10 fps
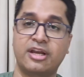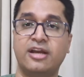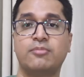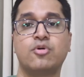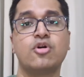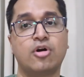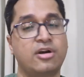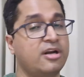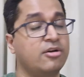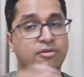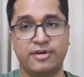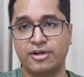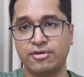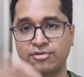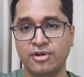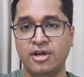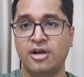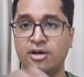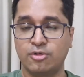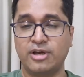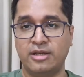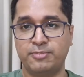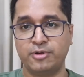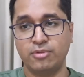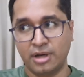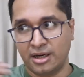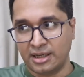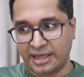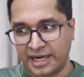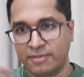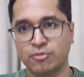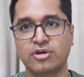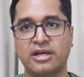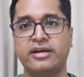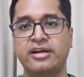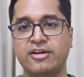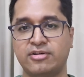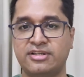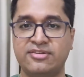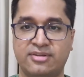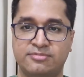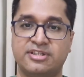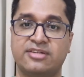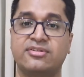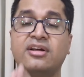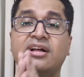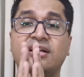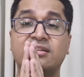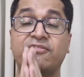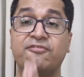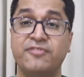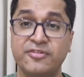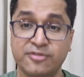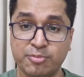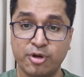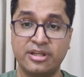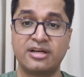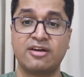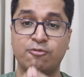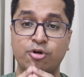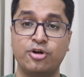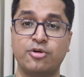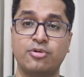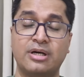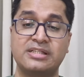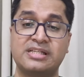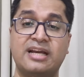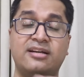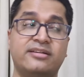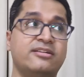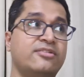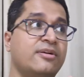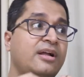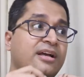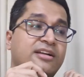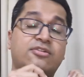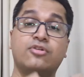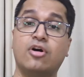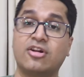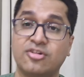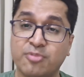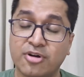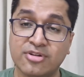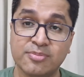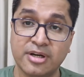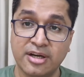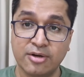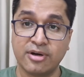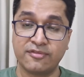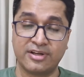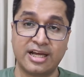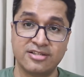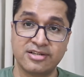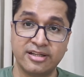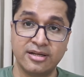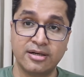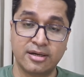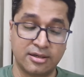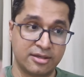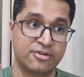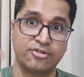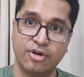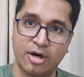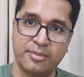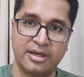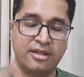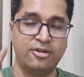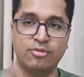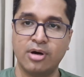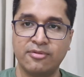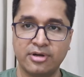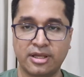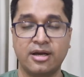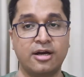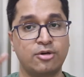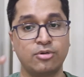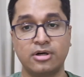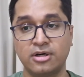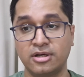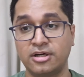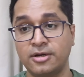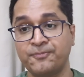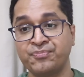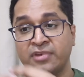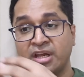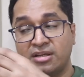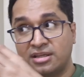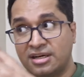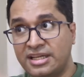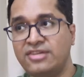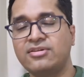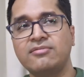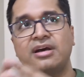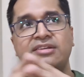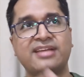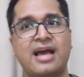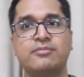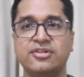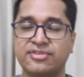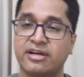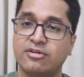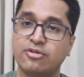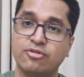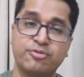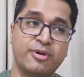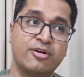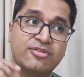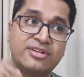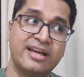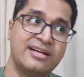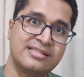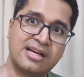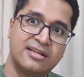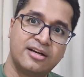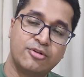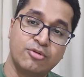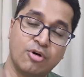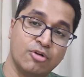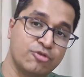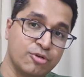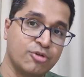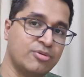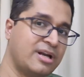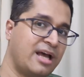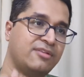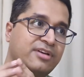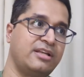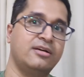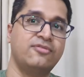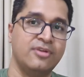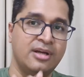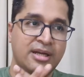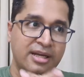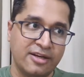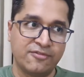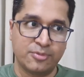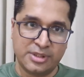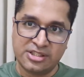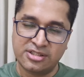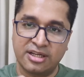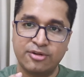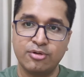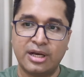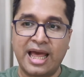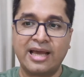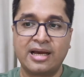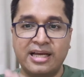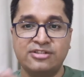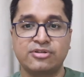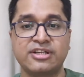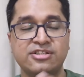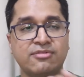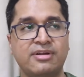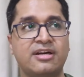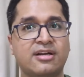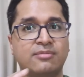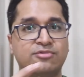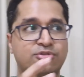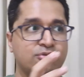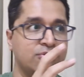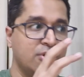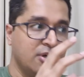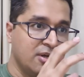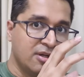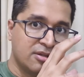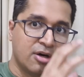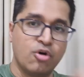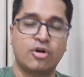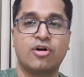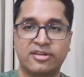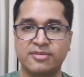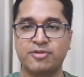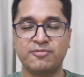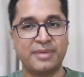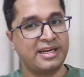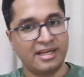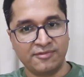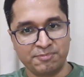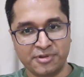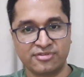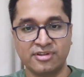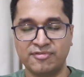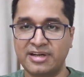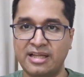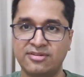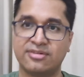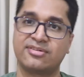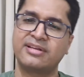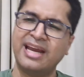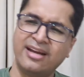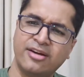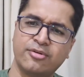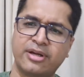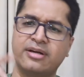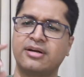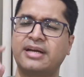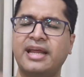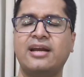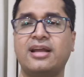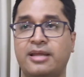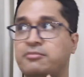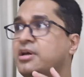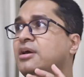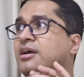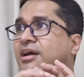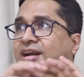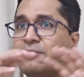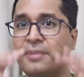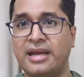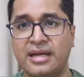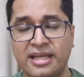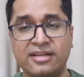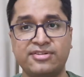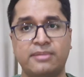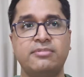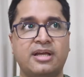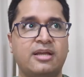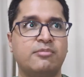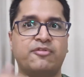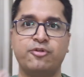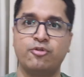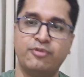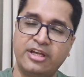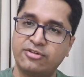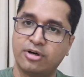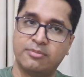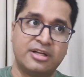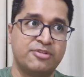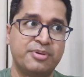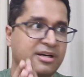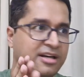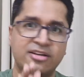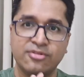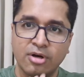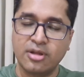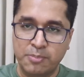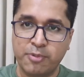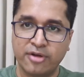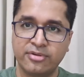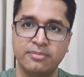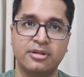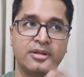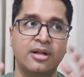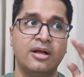create more content or videos to help you get more clarity on these subjects. The fifth point that I want you to understand is it's your responsibility to get financially literate. It's your money. You are working hard to earn it. The reason why scammers get to you is because they understand that you also don't have enough information and you lack education when it comes to the whole concept of money and personal finances. Get educated, take time. It may take some time, a few weeks or months, but it is not impossible.